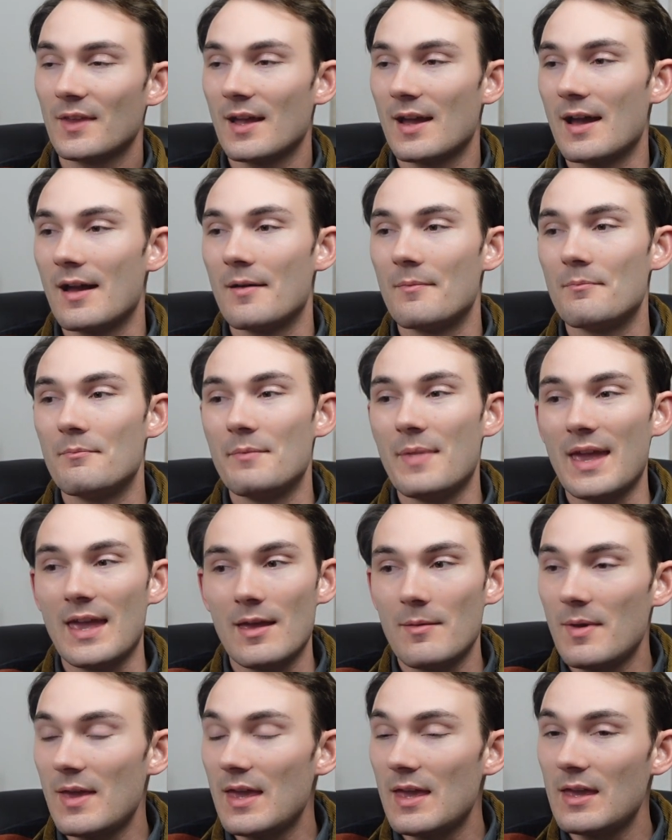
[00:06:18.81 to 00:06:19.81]
Uh,
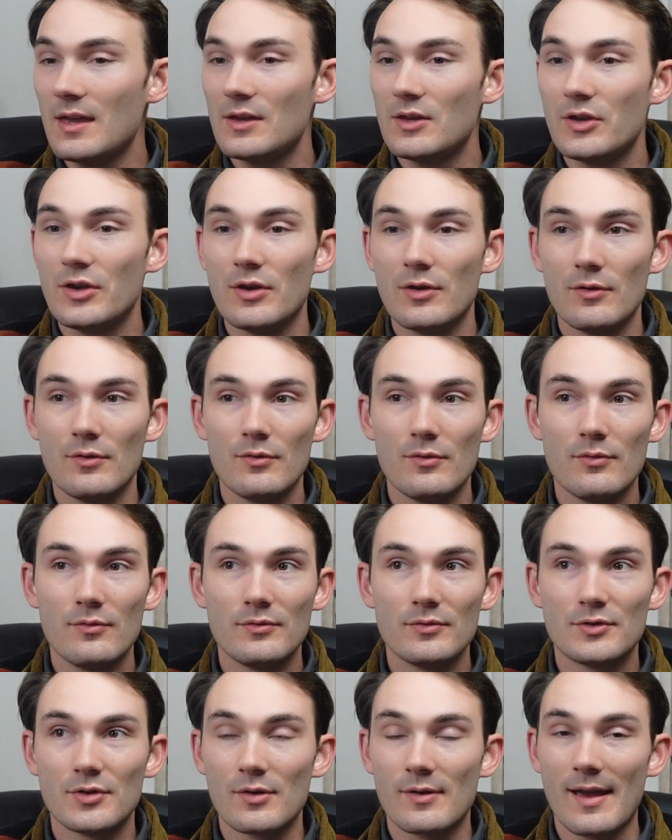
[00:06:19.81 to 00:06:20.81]
maybe
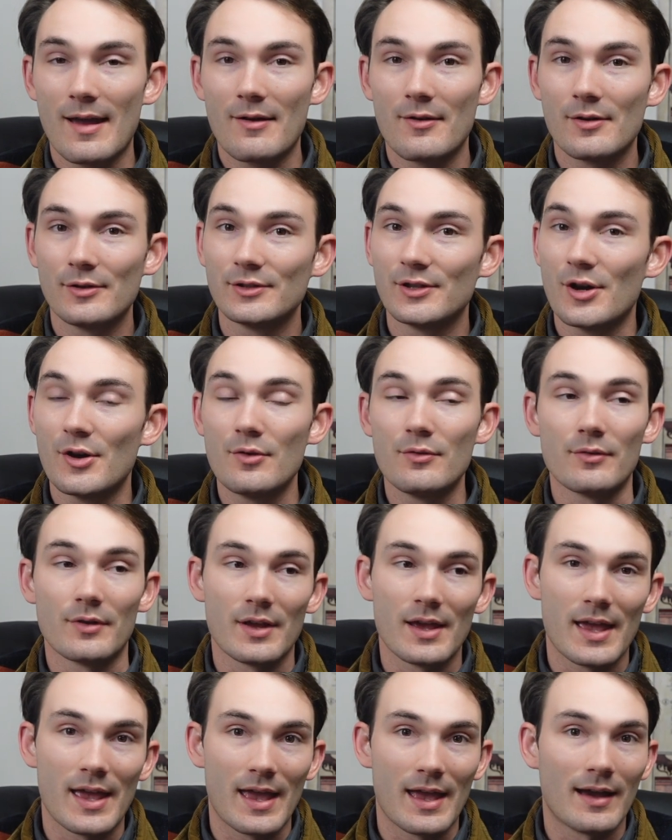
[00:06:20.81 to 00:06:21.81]
you took out a
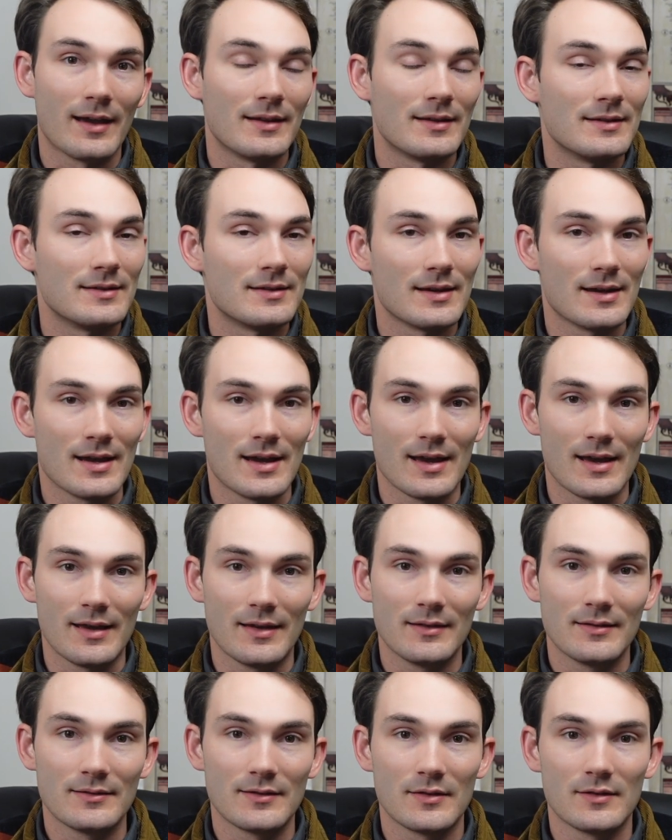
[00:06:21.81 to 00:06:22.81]
loan and
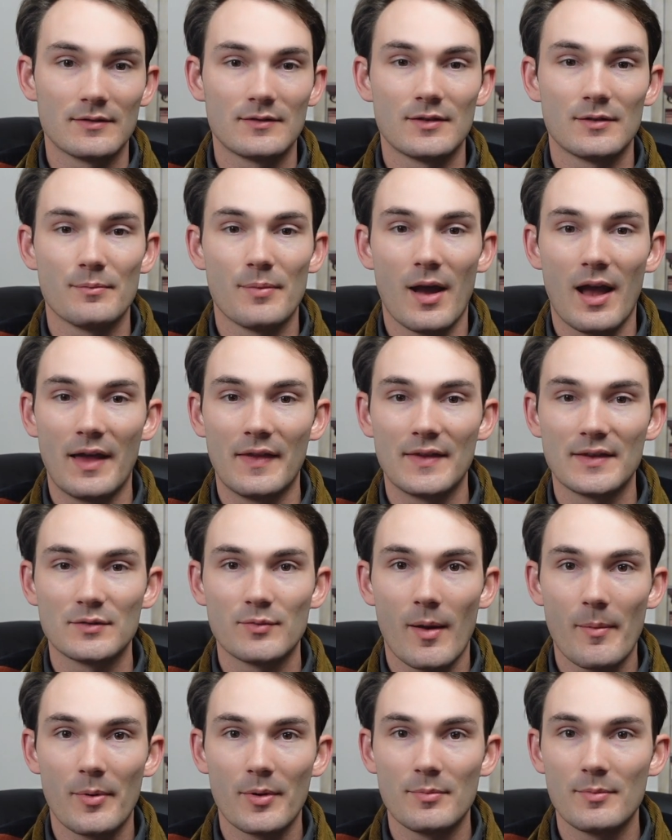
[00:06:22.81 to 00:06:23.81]
uh, to, to buy
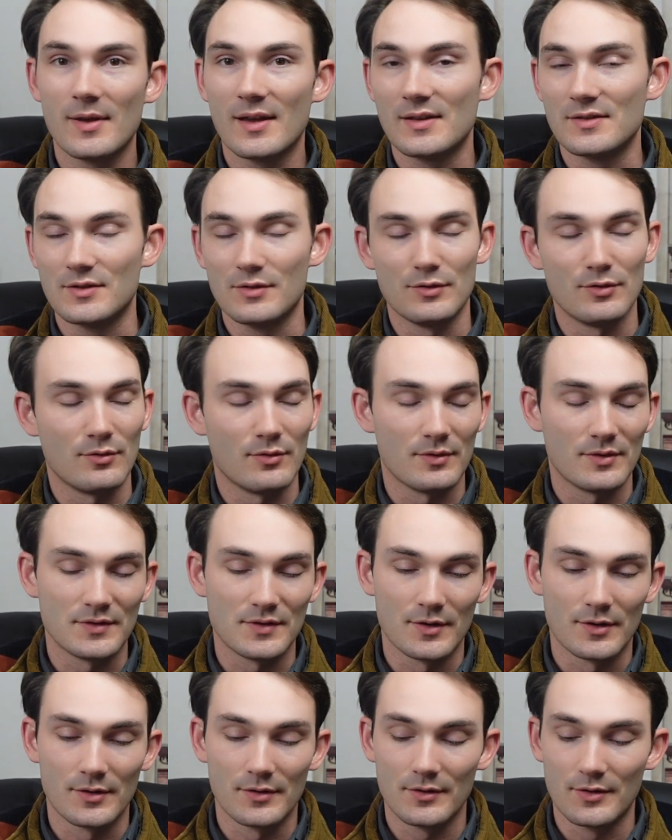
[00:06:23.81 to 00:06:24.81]
this weapon because you knew it
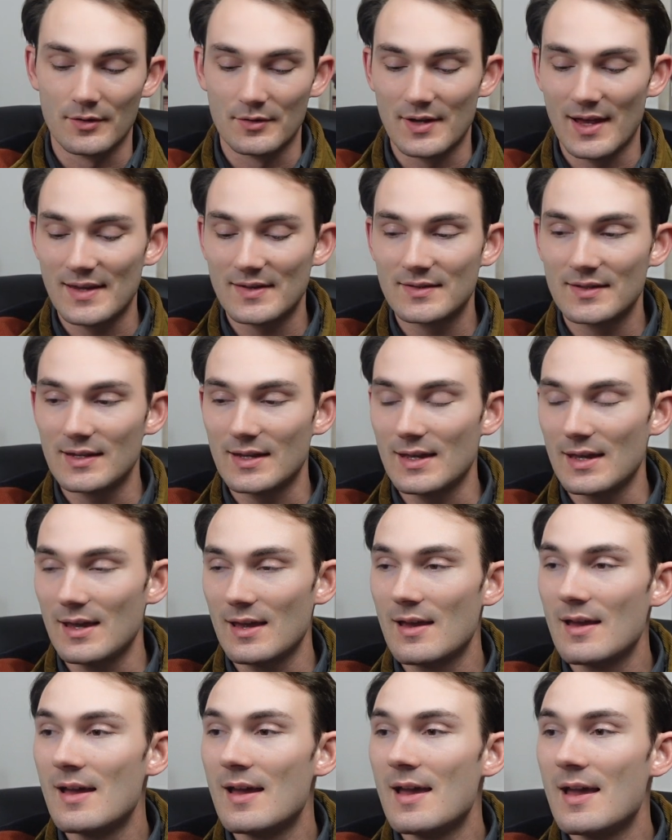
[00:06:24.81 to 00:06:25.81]
was your your
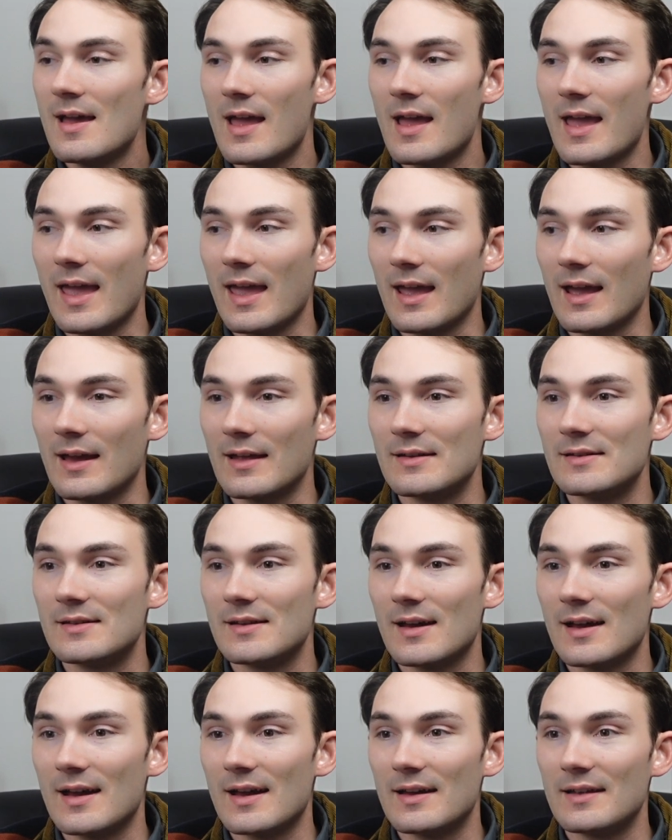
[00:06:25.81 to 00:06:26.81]
destiny
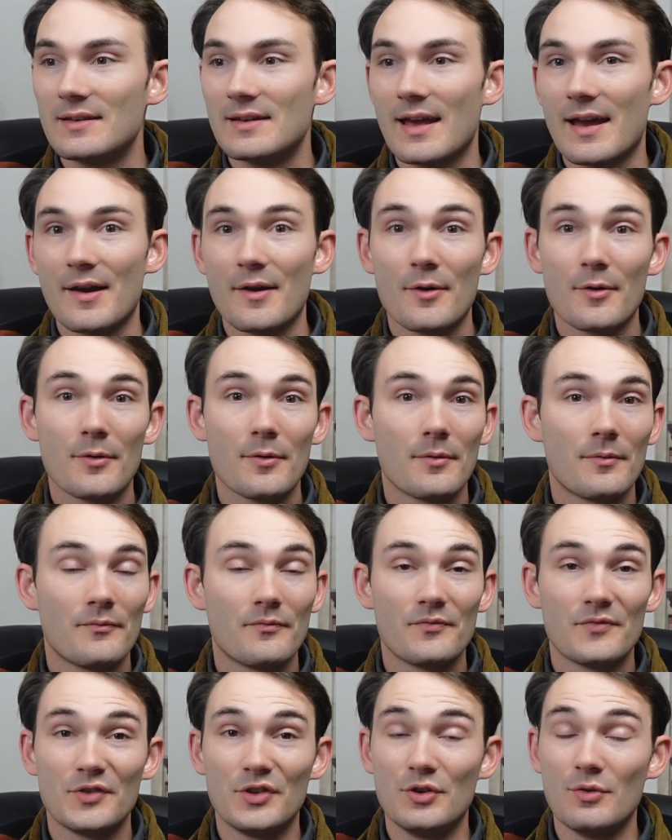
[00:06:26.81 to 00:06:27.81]
and uh, now
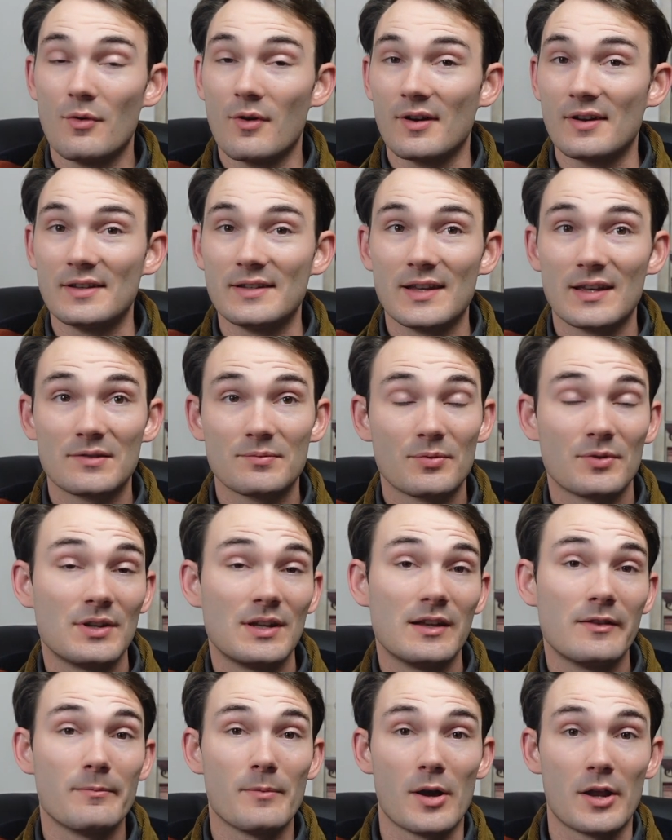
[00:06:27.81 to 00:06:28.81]
you are in desperate
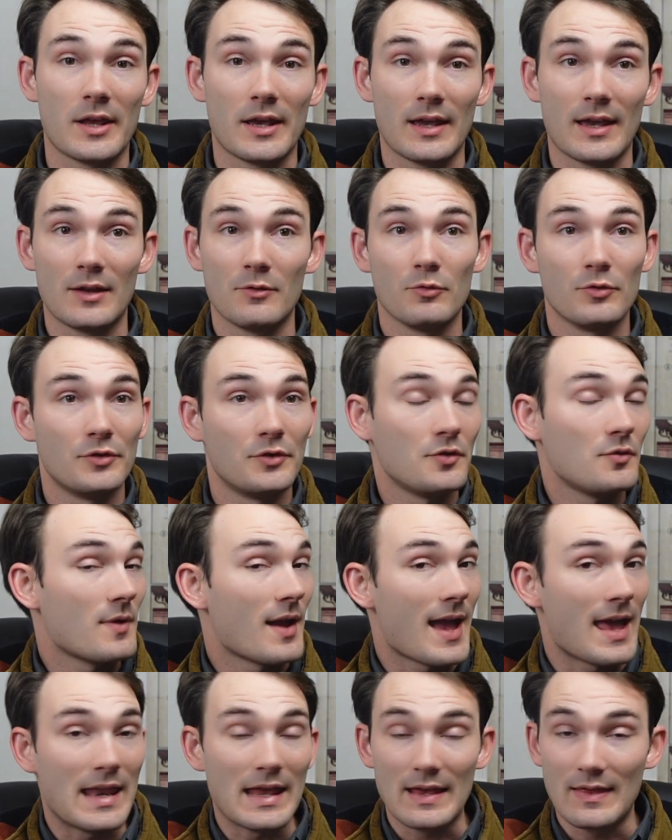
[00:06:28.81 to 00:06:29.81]
need of money and will do
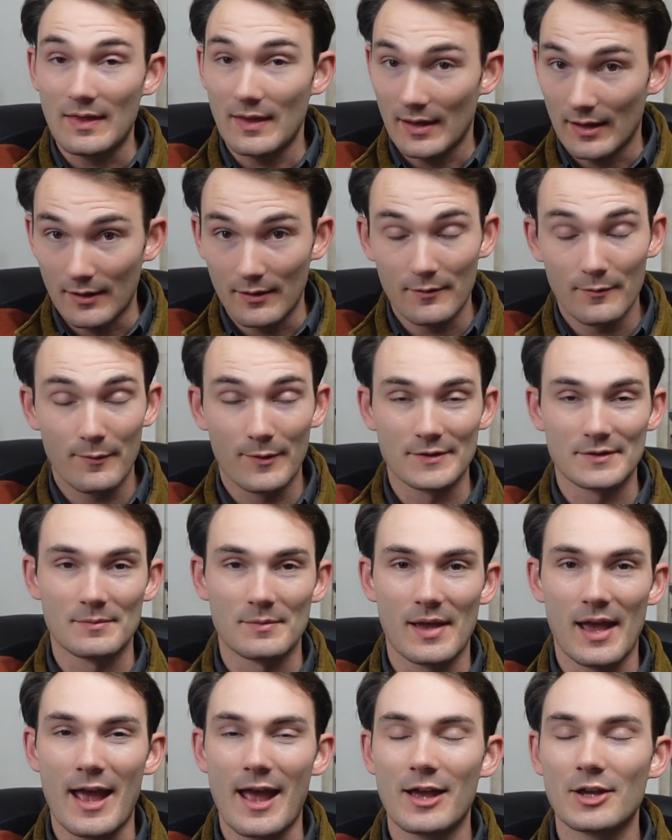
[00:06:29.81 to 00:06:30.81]
anything for
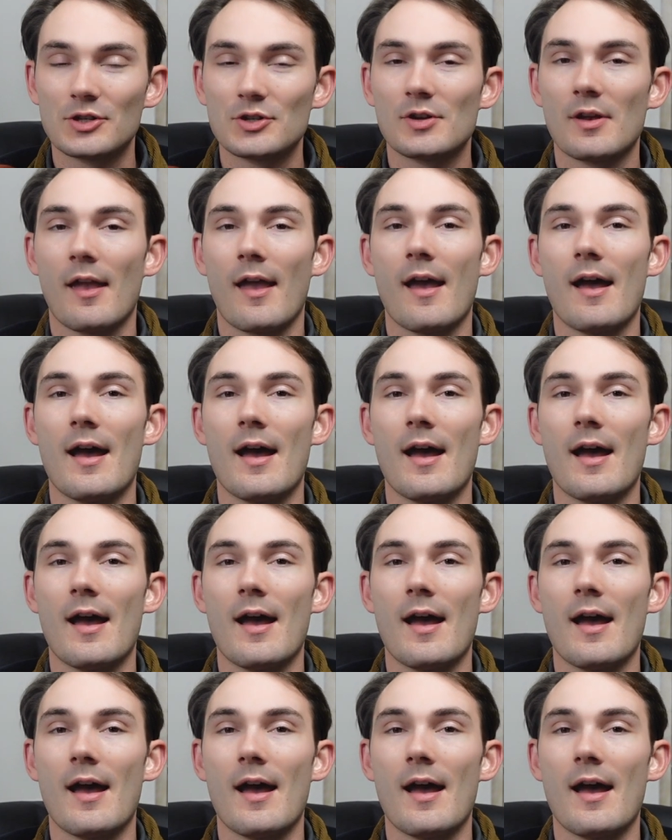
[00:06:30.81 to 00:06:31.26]
some cash.